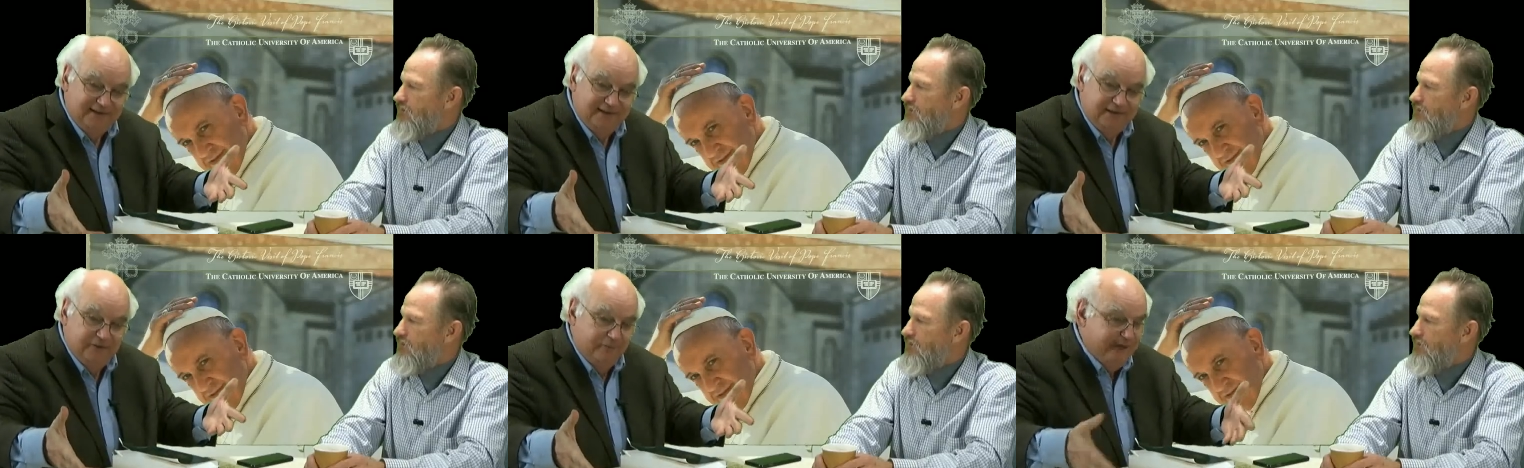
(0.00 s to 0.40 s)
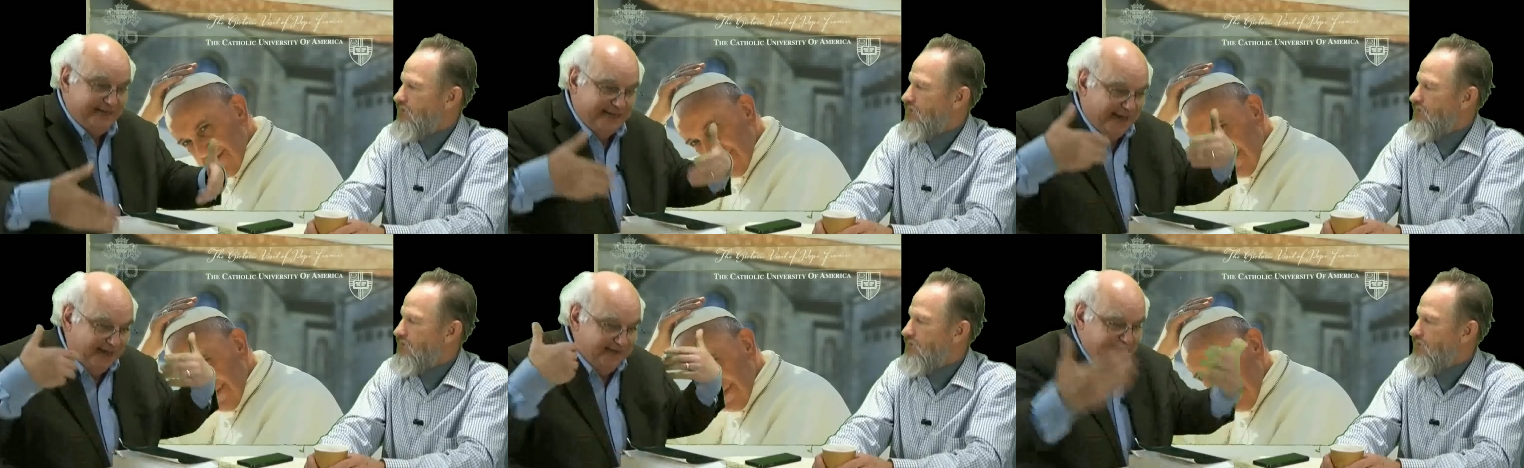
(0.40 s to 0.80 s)
Speaker 1: We
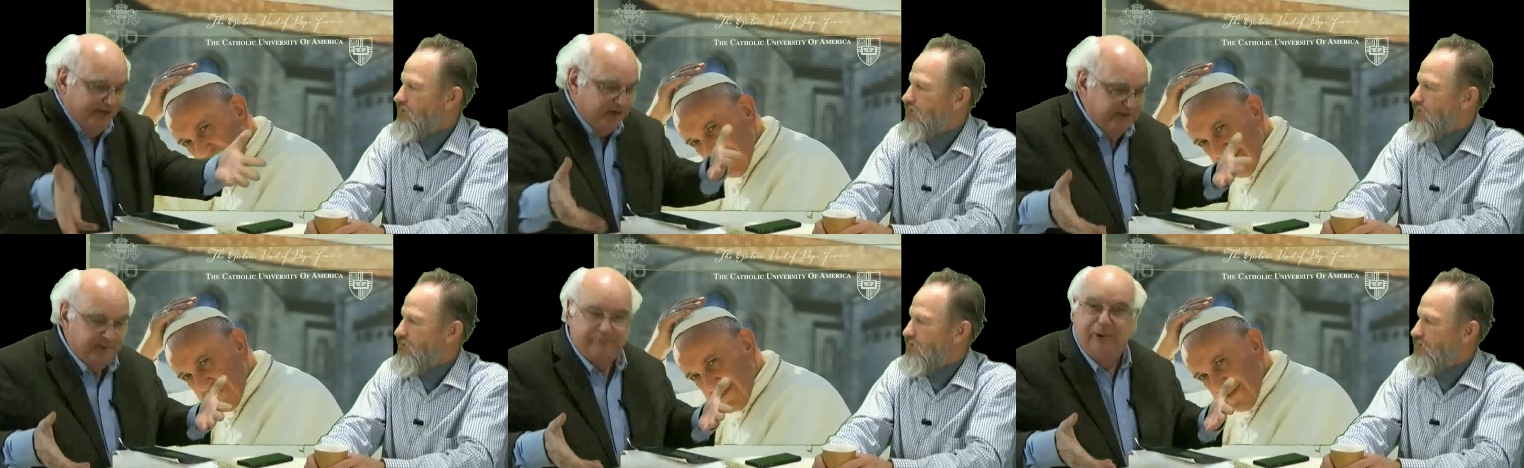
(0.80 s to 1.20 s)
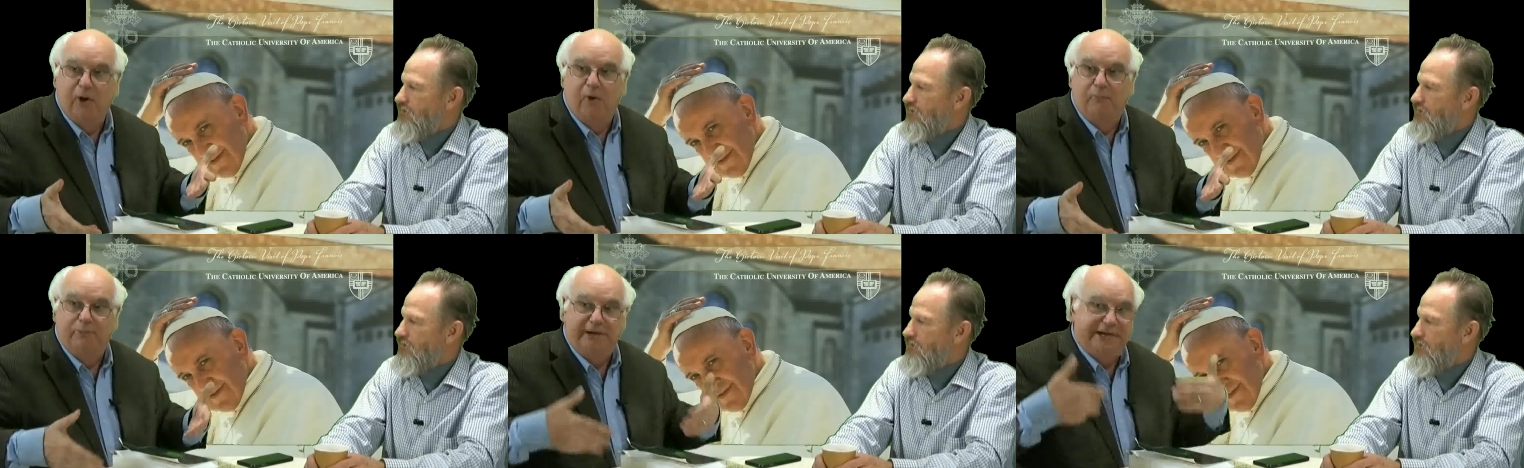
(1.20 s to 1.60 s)
can't hear the Pope.
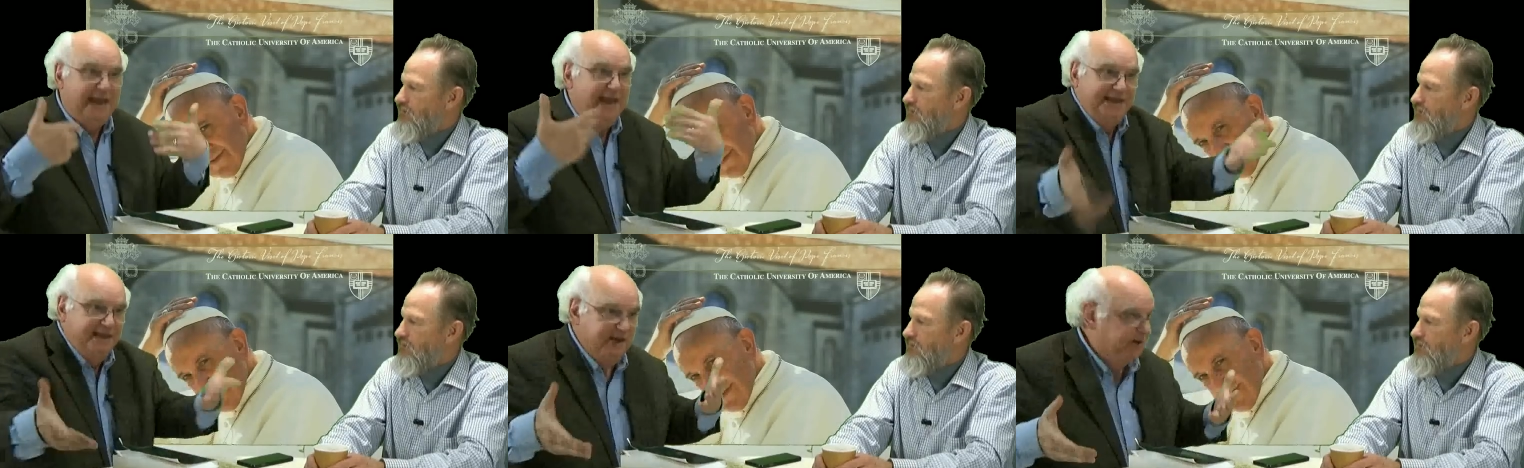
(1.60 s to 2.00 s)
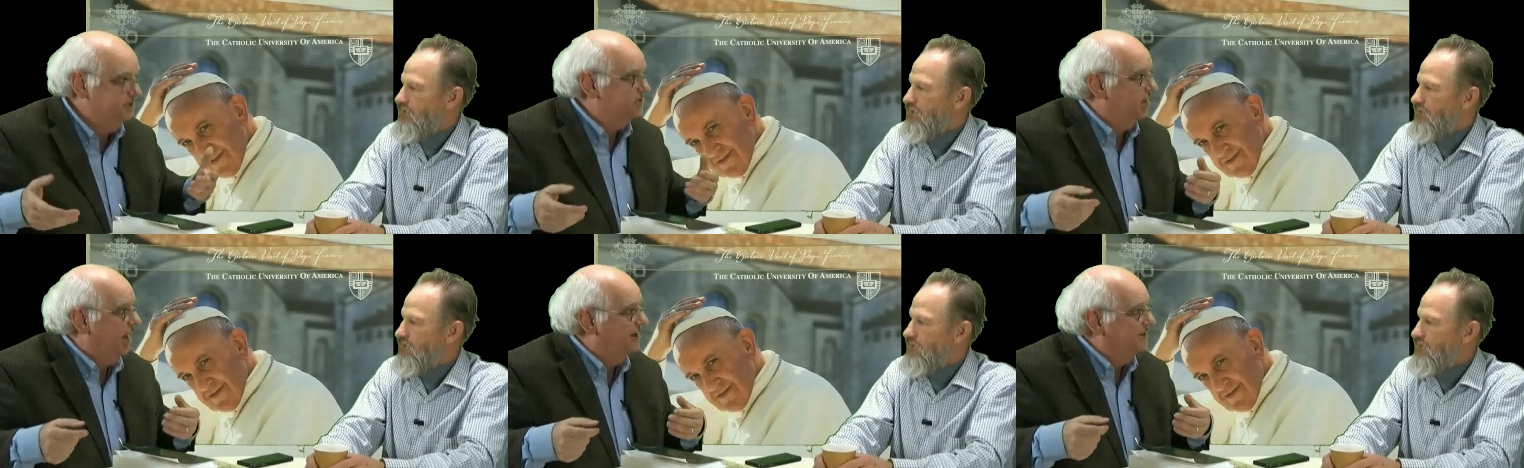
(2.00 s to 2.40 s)
We can't hear
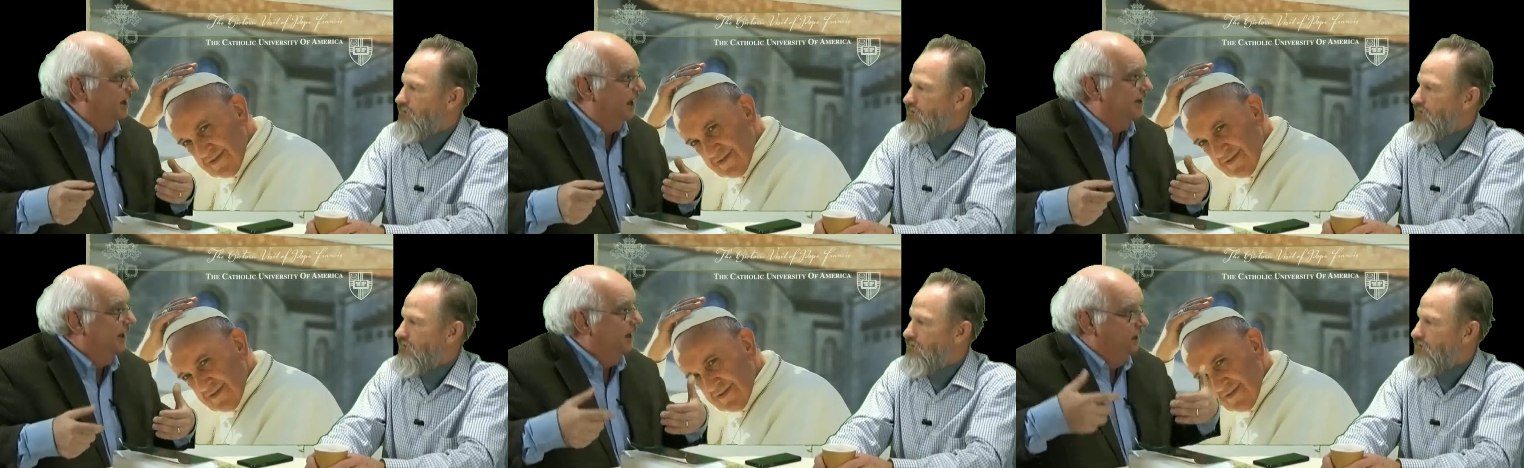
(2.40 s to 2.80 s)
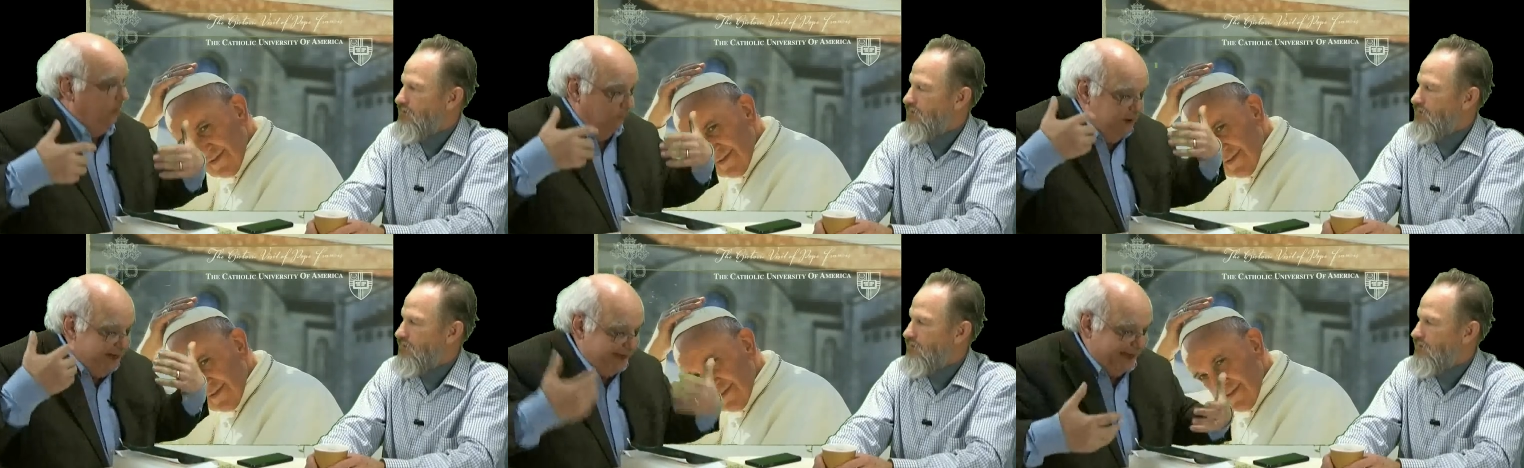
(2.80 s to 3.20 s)
John Dunne. We
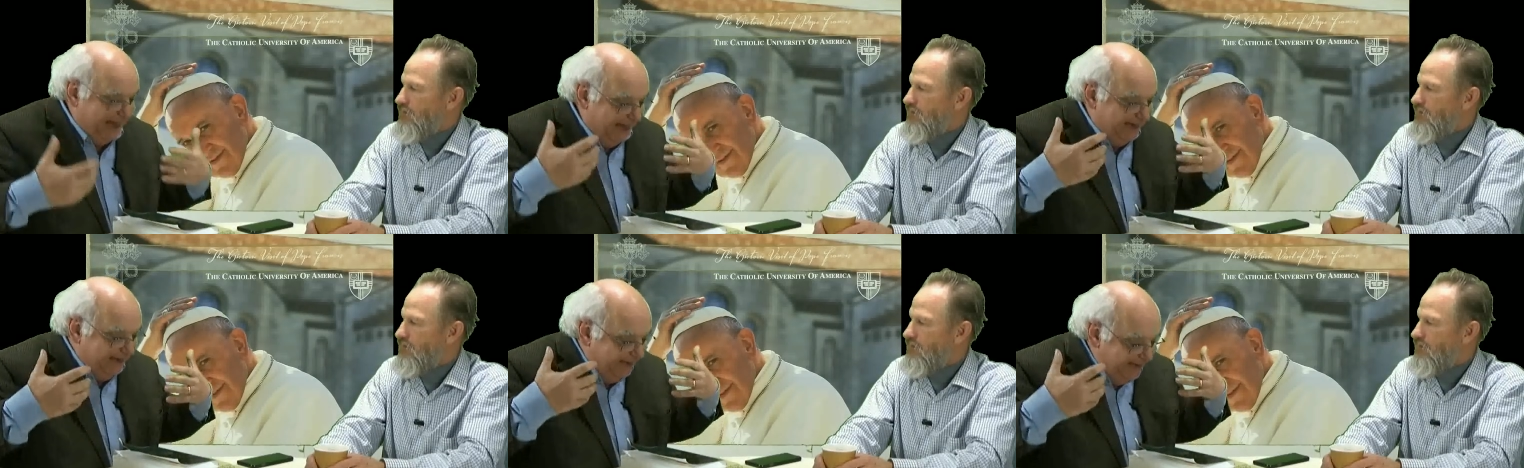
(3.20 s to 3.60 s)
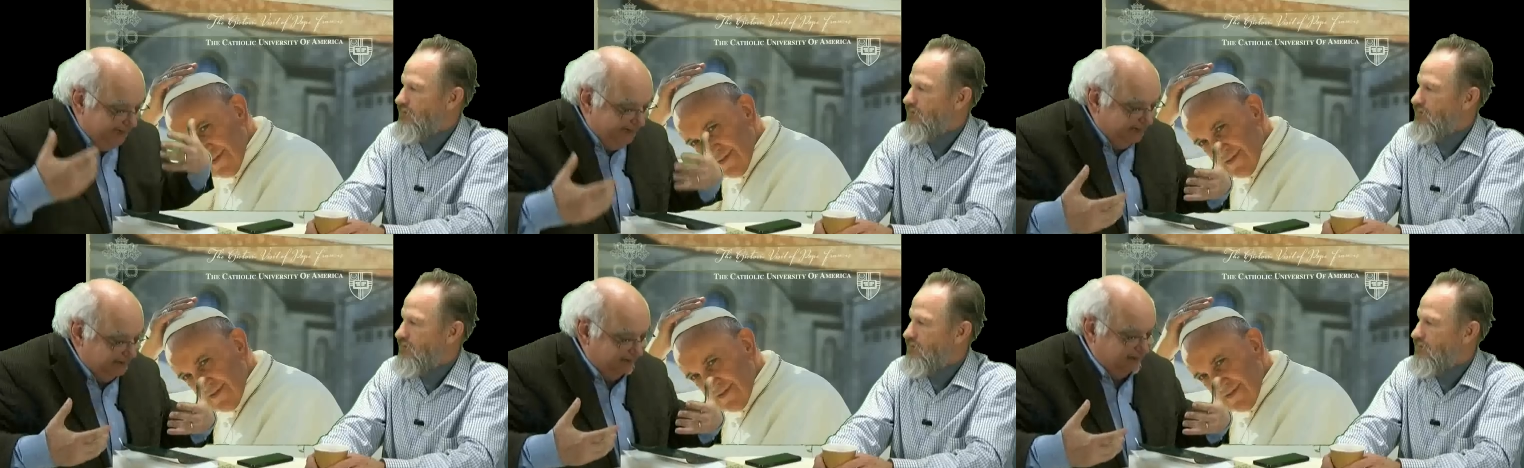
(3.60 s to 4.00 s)
can't
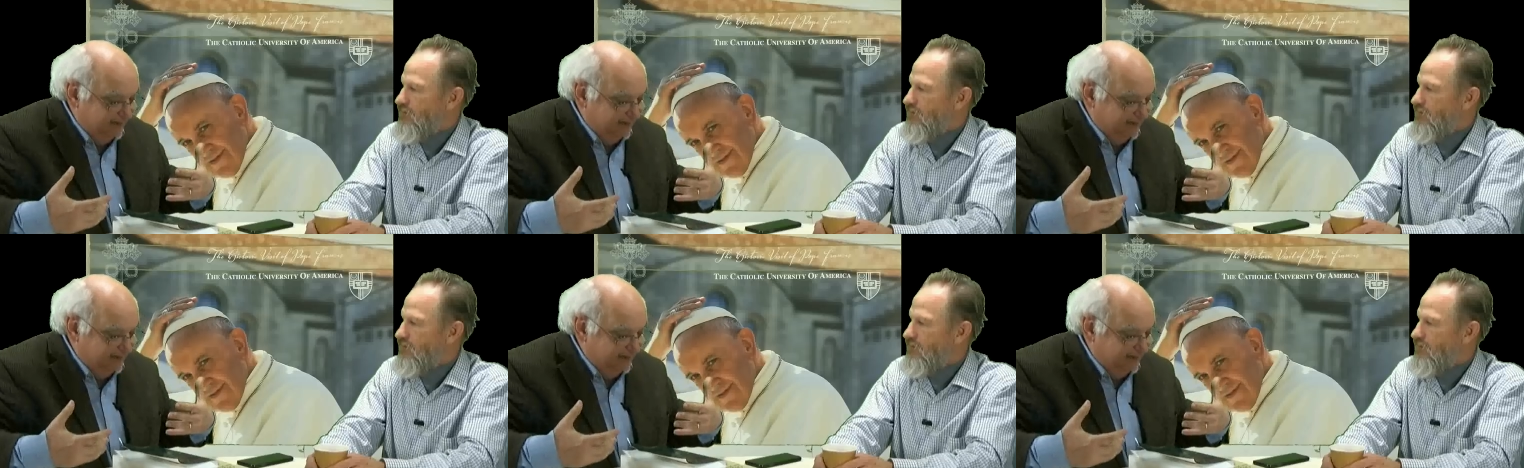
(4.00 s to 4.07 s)
hear